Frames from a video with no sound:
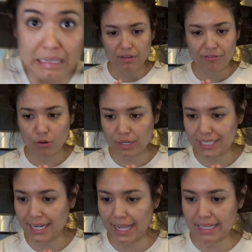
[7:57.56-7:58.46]
For
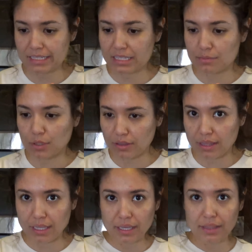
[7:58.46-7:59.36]
today's
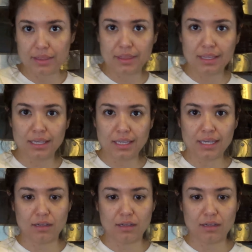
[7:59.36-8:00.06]
smoothie, the